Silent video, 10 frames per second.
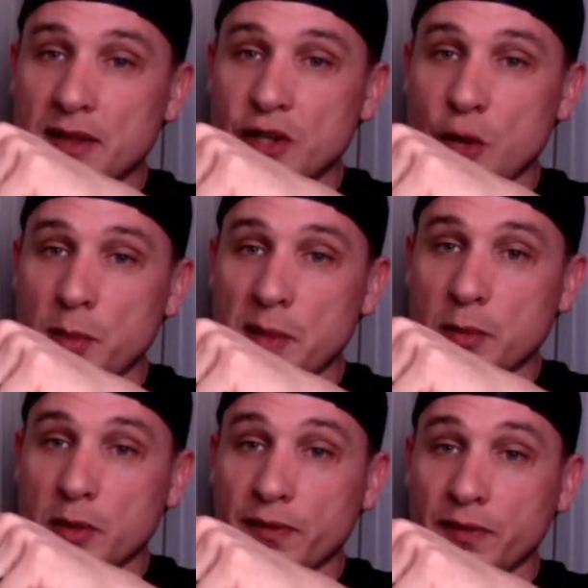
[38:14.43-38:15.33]
The dopamine
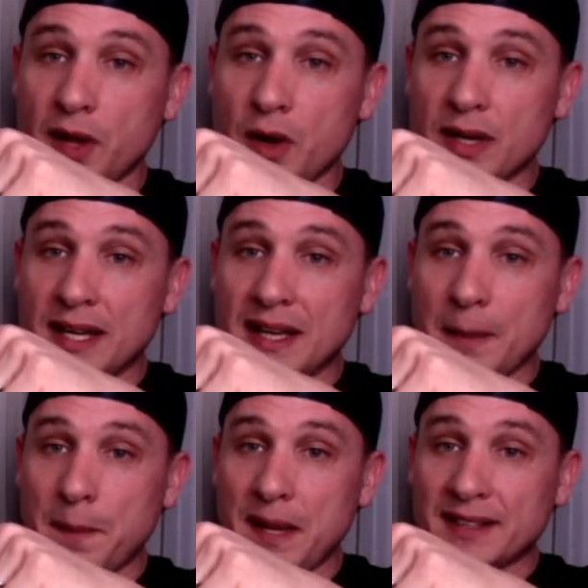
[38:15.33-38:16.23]
will float and
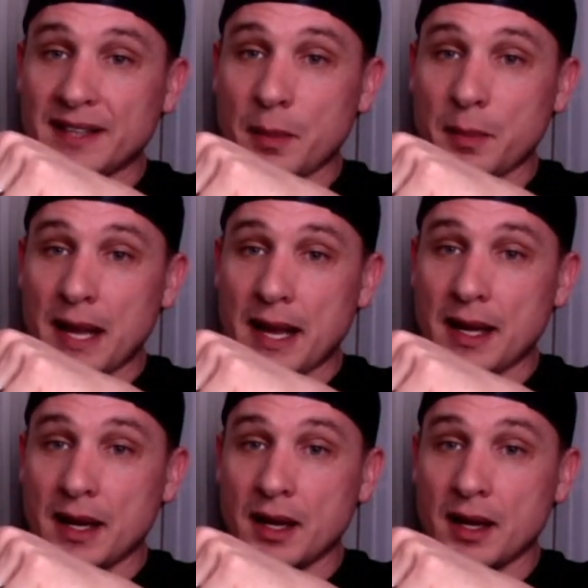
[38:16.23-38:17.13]
get picked up
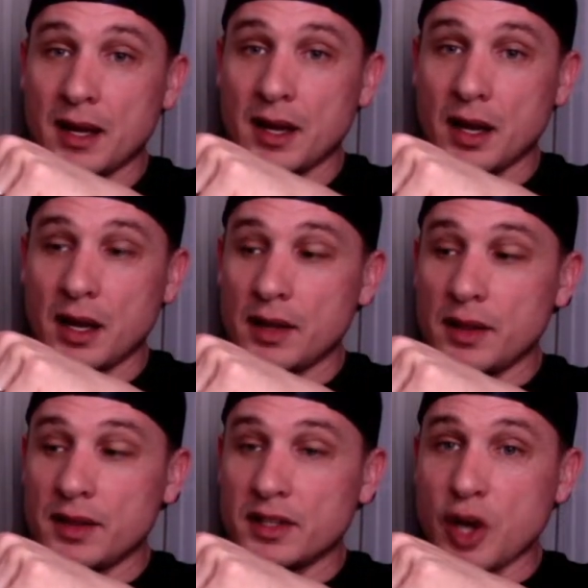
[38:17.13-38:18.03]
by
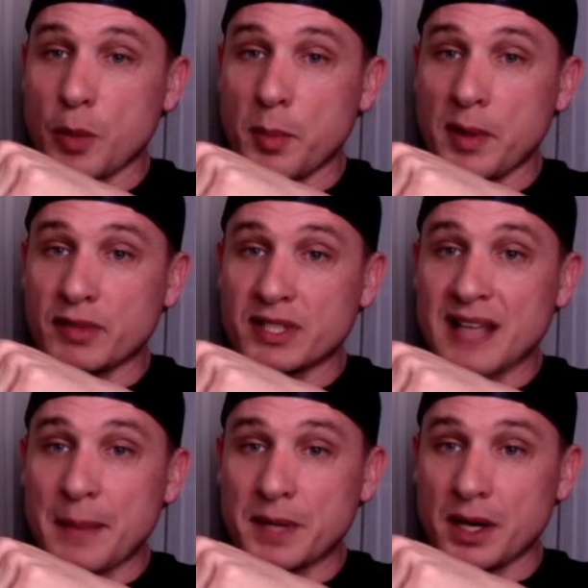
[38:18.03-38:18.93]
the dopamine
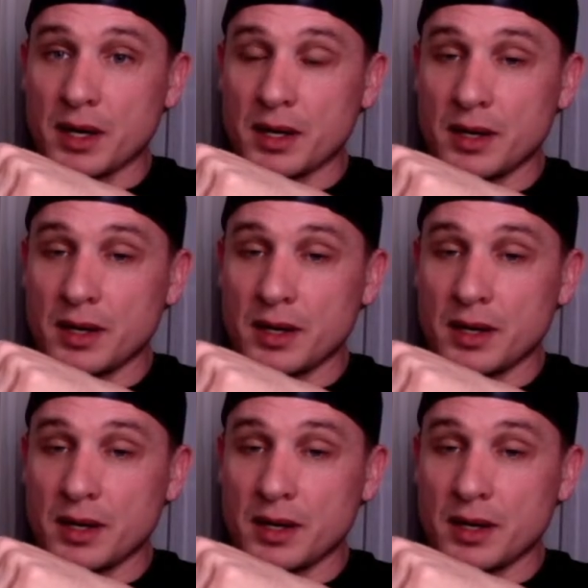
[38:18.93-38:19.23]
receptor.